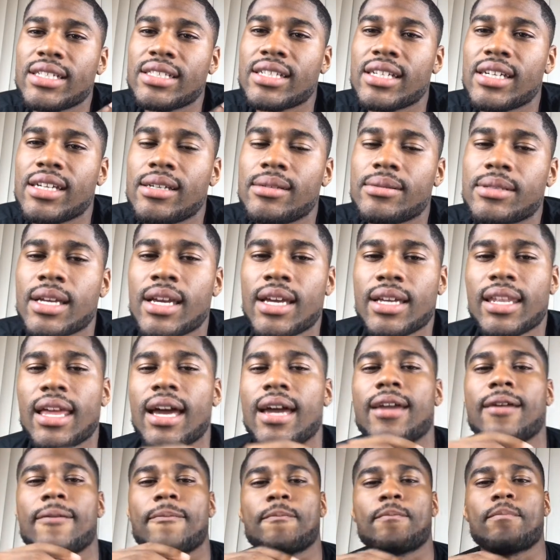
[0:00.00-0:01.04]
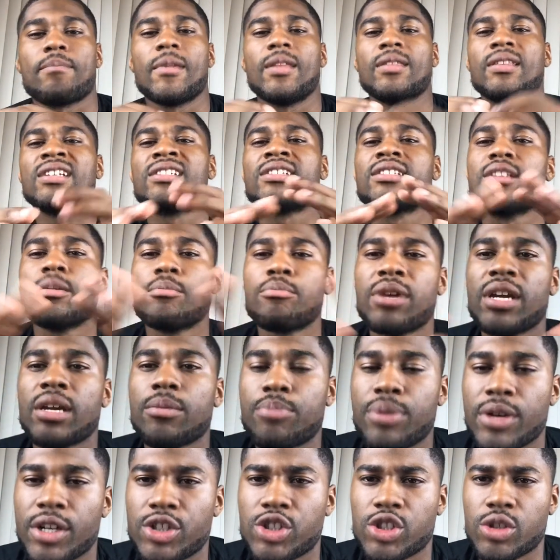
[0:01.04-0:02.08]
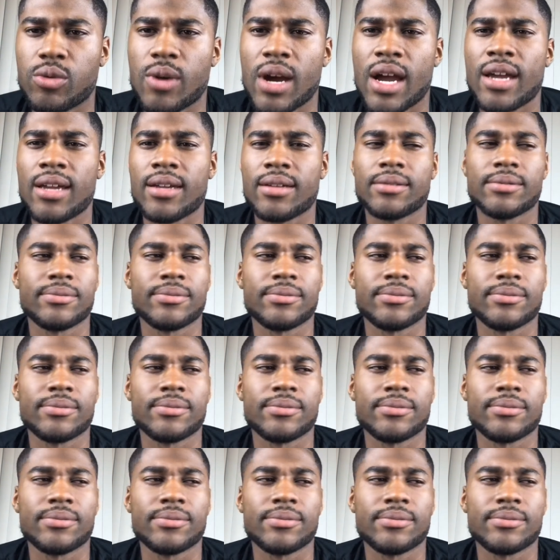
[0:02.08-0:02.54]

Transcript: teams, like, this is the big picture, right?